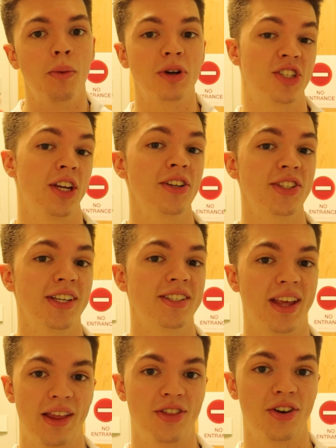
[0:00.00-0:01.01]
which tells
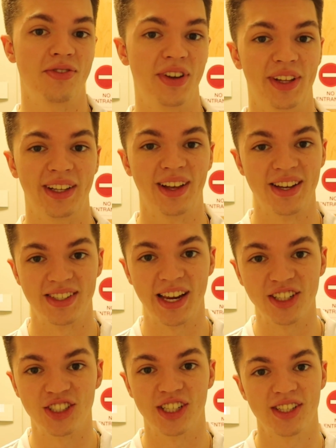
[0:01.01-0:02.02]
us that they're feeling less
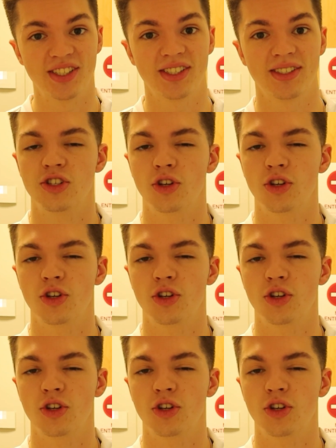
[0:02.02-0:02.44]
anxious.